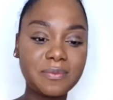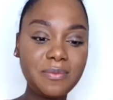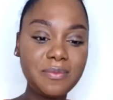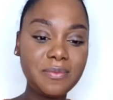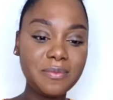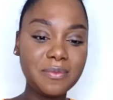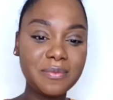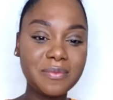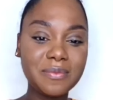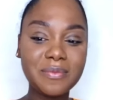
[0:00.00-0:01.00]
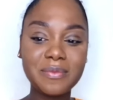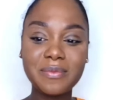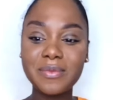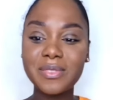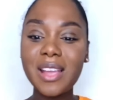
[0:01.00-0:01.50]

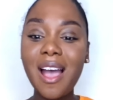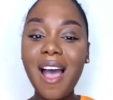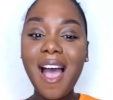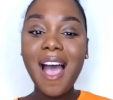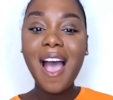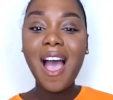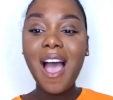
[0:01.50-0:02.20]
Nobody speaks.